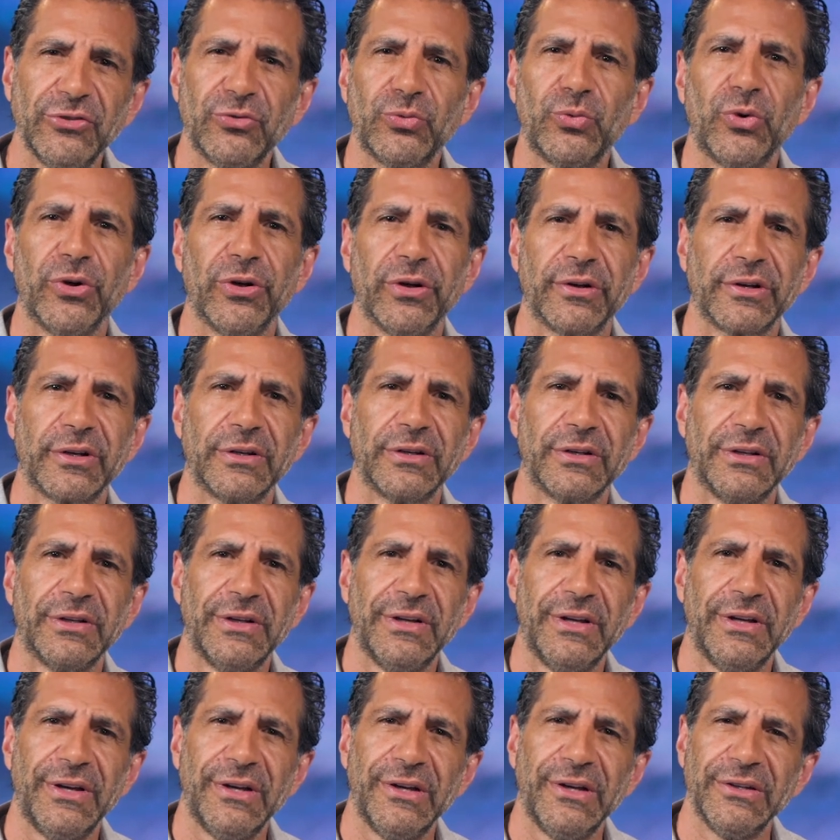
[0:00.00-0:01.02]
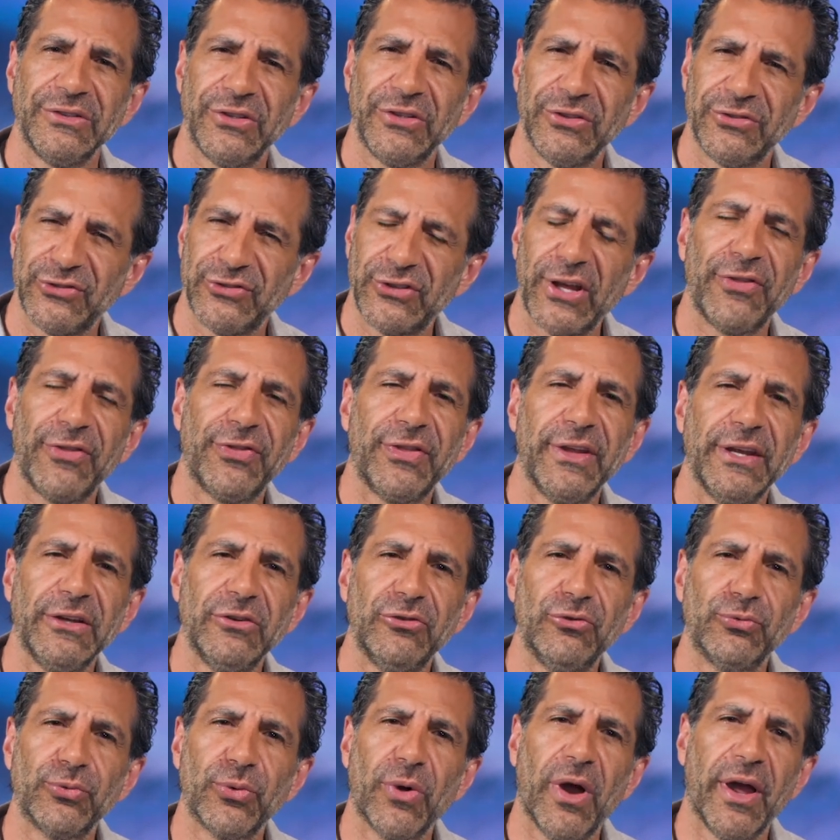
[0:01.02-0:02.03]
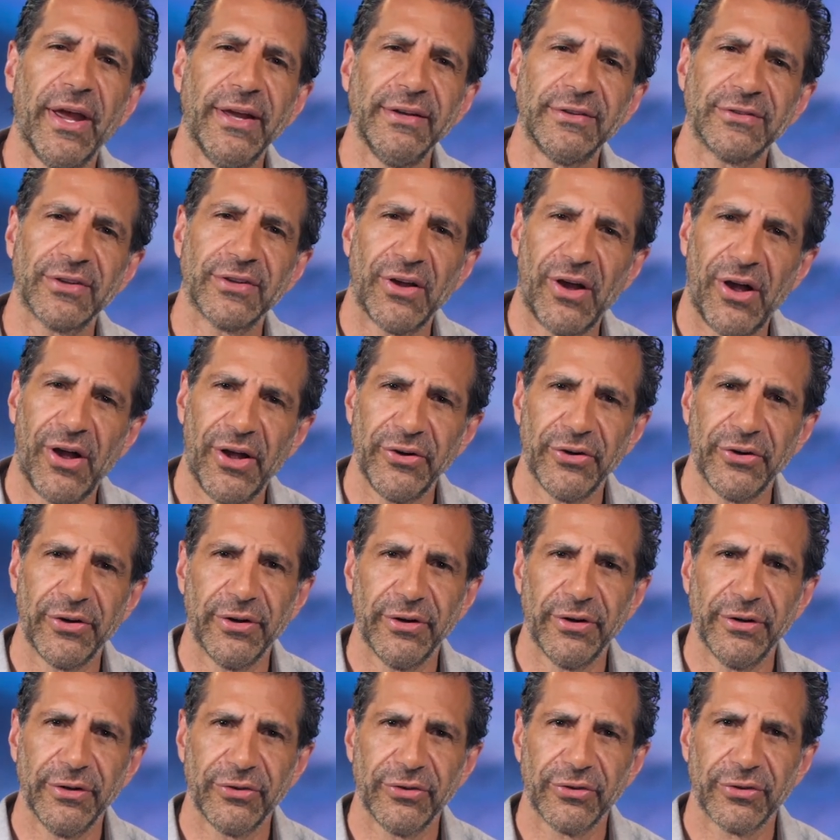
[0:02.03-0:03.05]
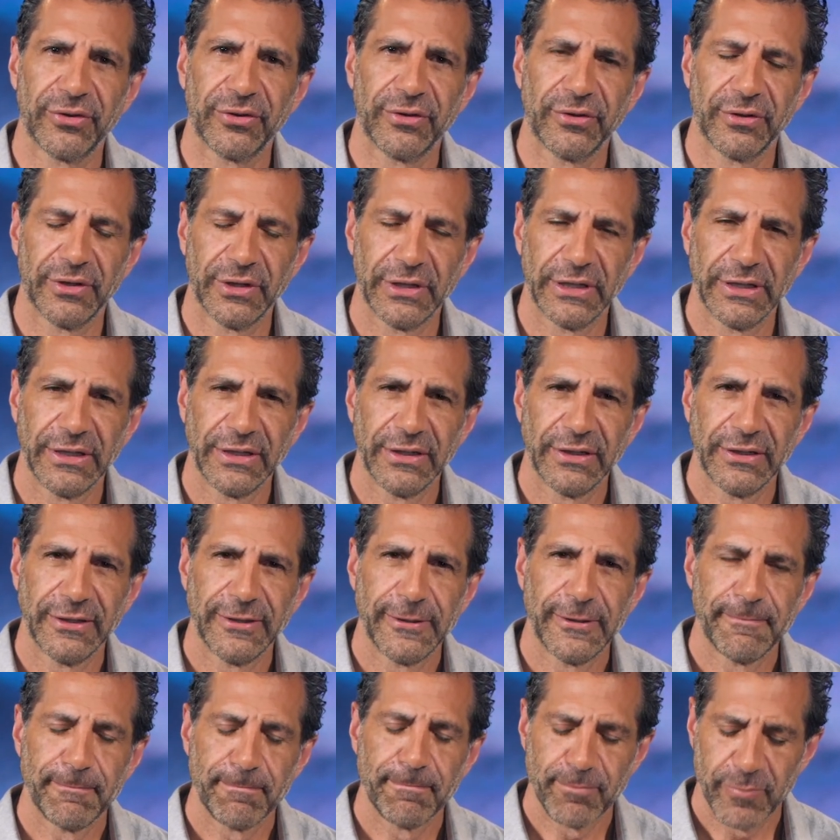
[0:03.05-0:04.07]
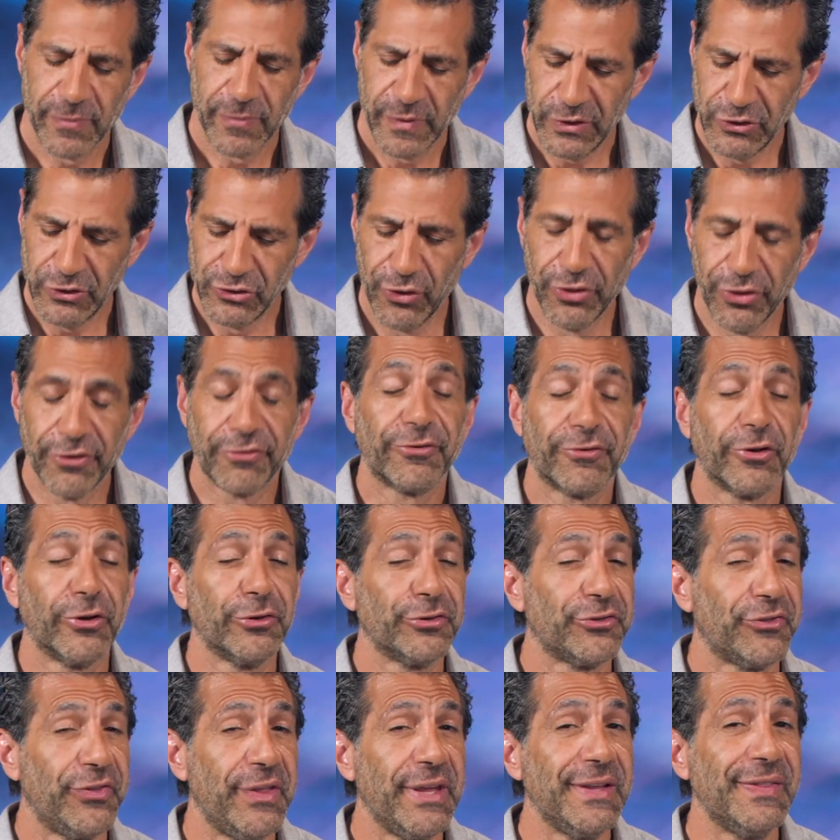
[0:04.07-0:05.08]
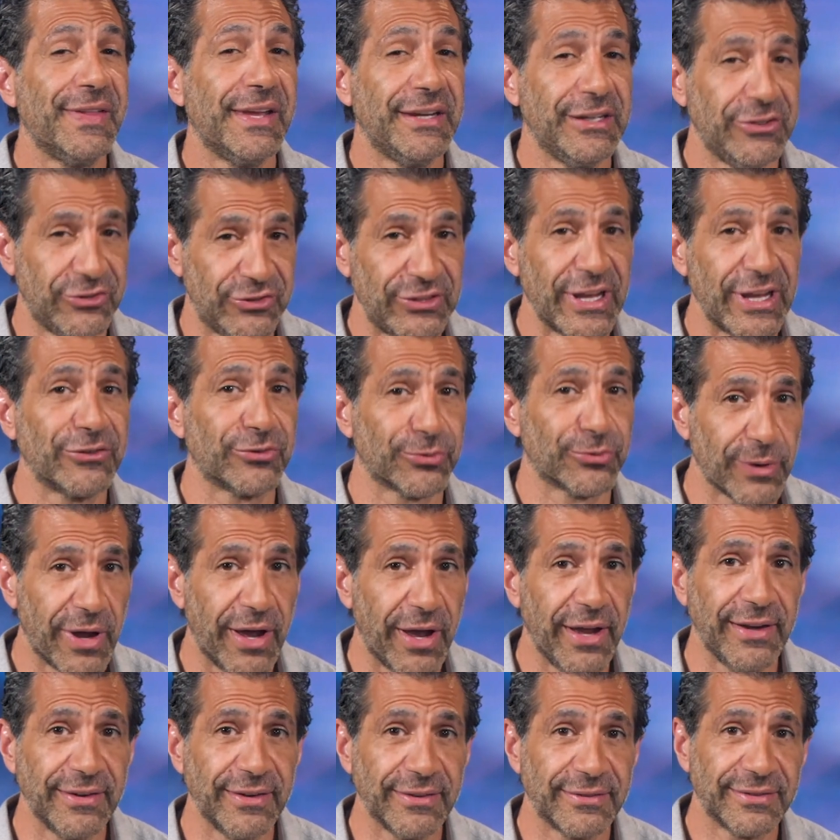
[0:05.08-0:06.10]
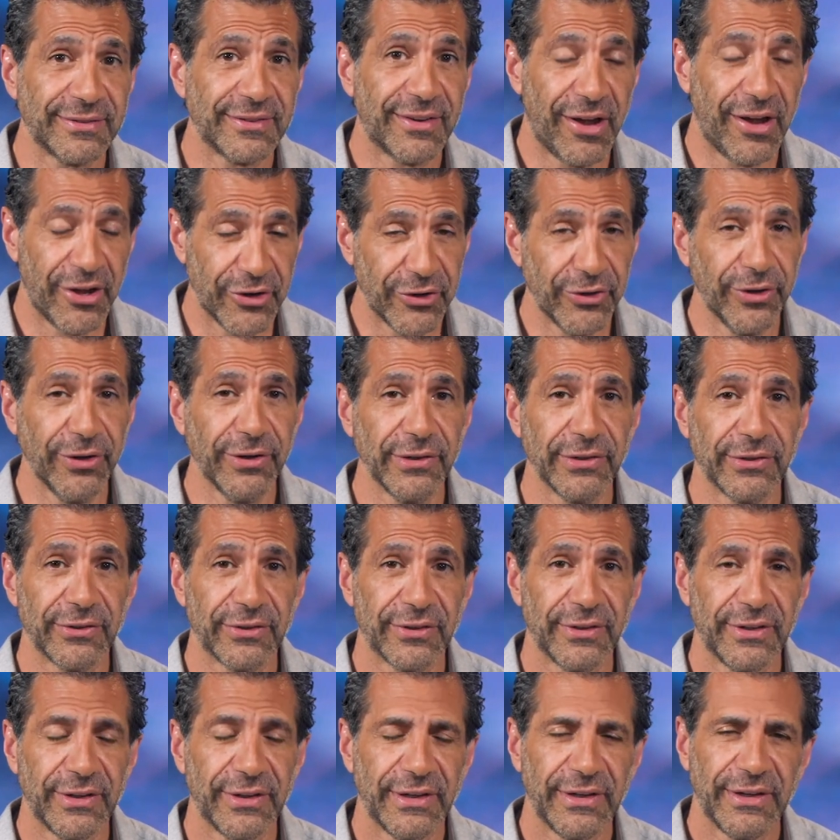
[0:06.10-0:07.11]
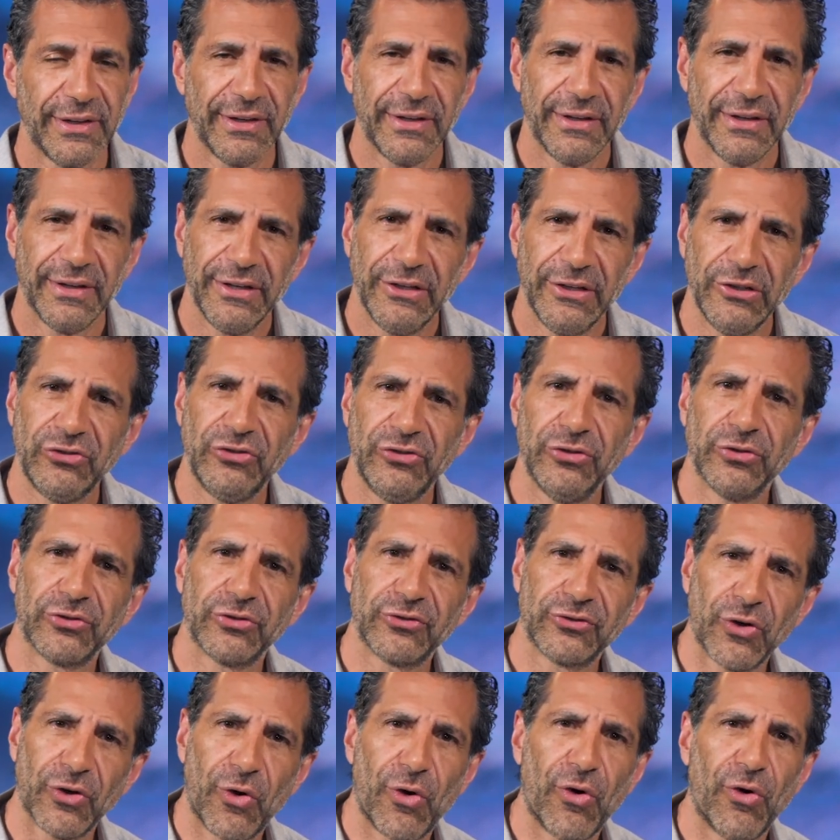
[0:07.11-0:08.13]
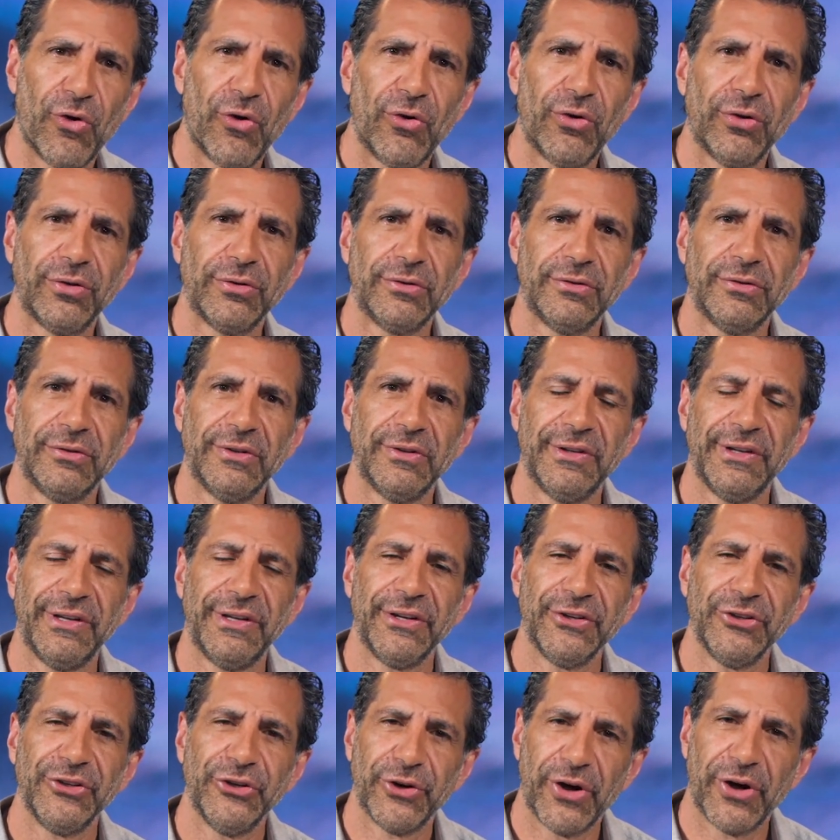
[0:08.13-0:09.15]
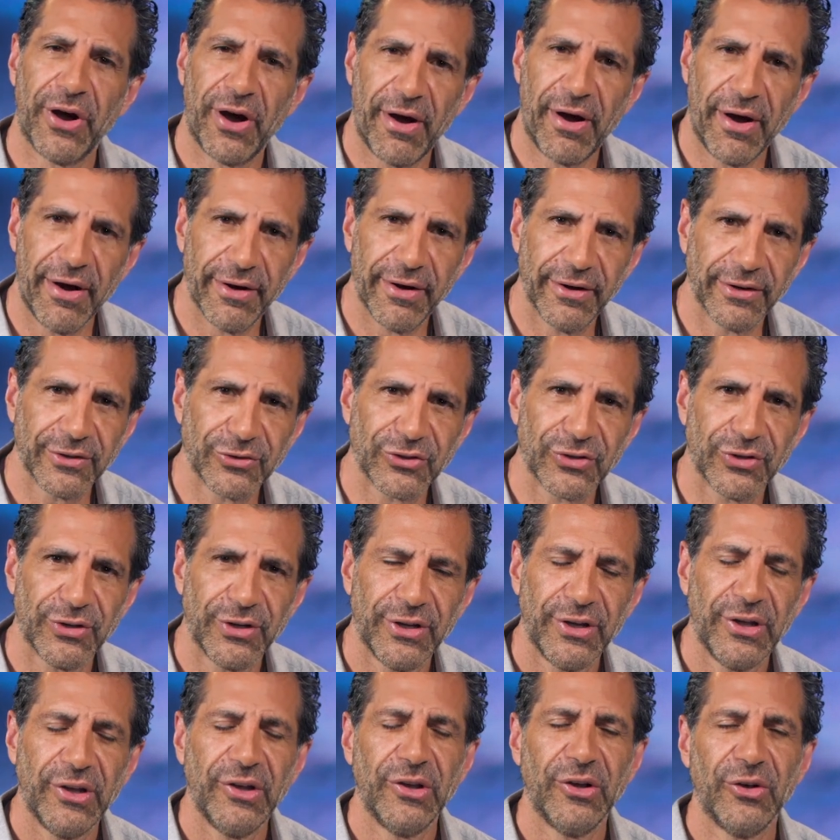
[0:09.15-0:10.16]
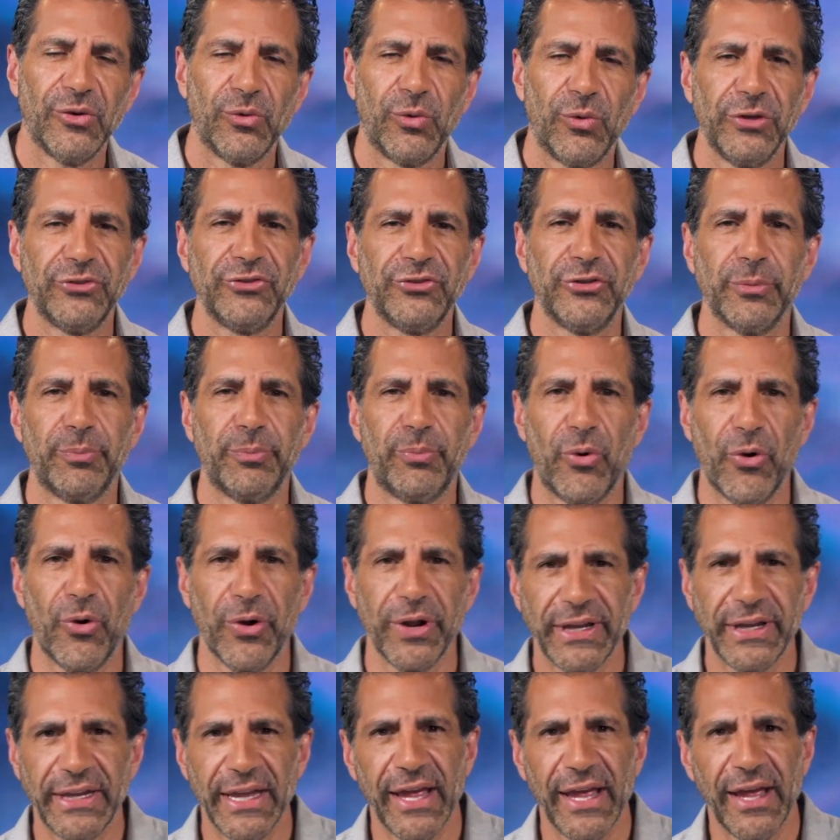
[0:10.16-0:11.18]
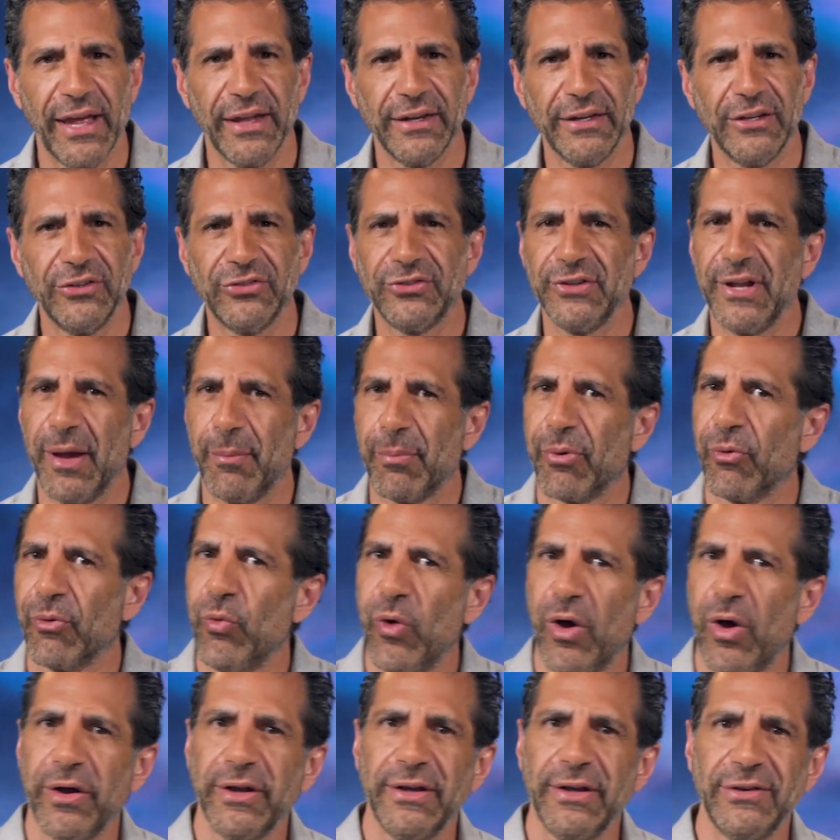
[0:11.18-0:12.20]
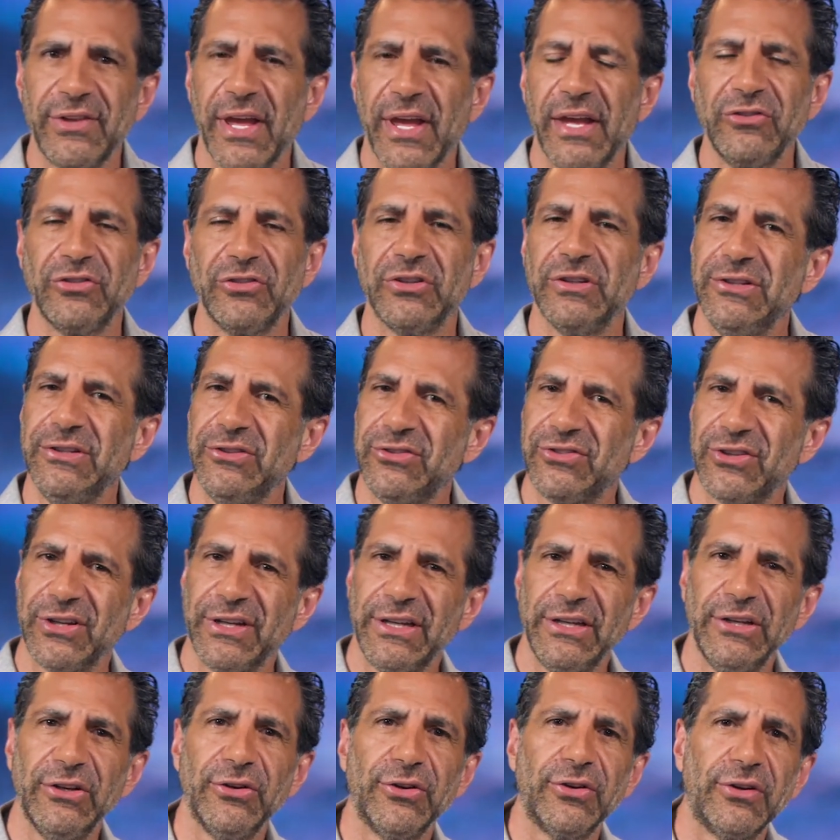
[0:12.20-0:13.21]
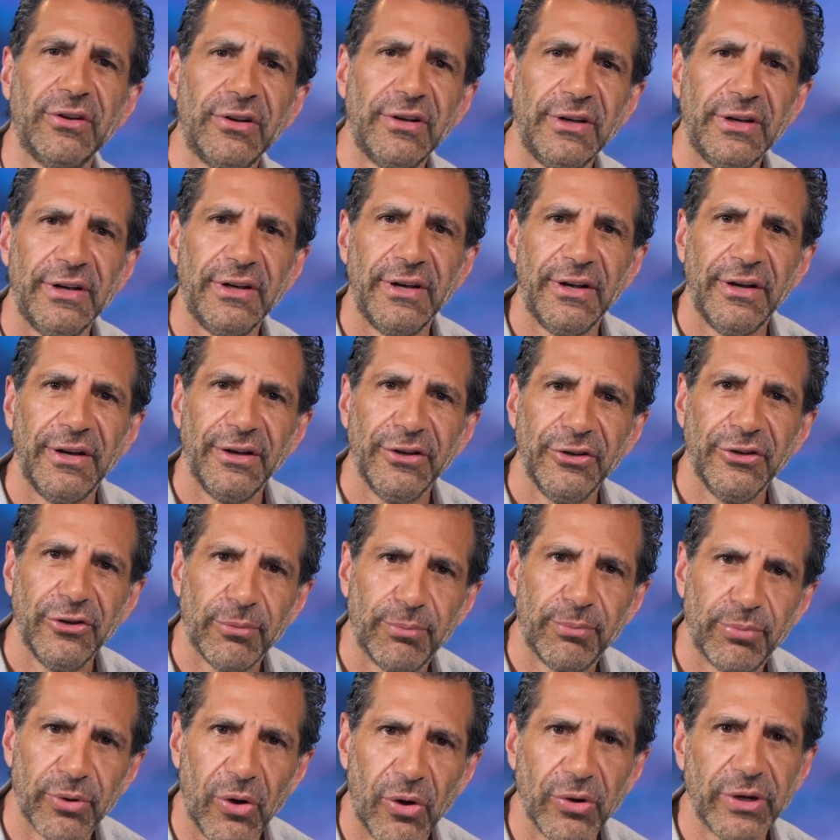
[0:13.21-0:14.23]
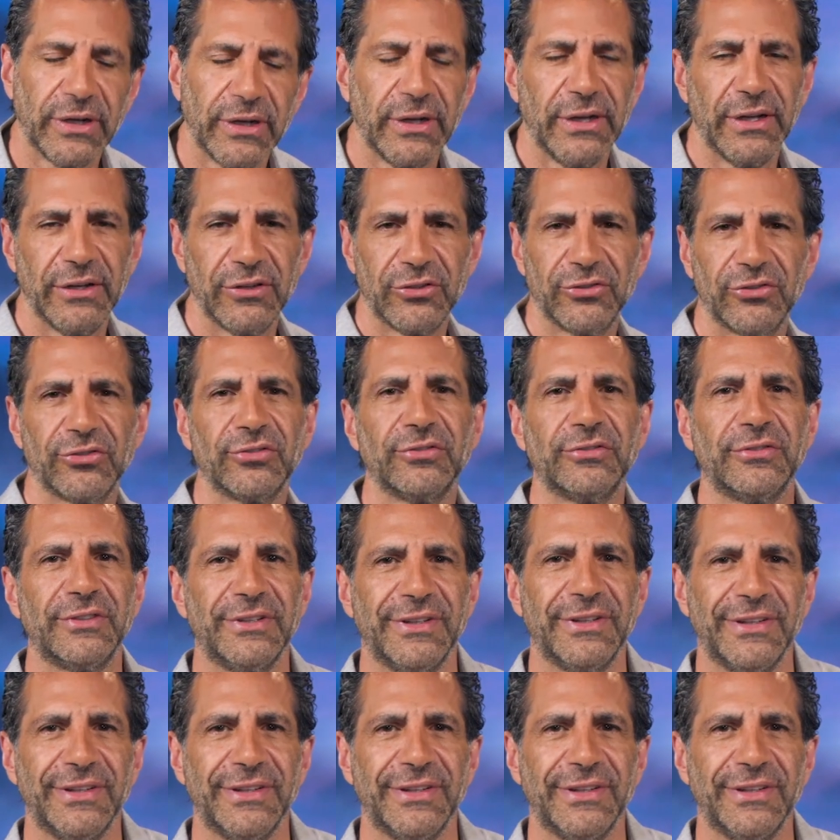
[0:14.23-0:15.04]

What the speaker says: his work to set things right on earth. You know, the first thing that he sets right on earth is your soul, your heart. Once you're born again, his number one intention is to heal your brokenness,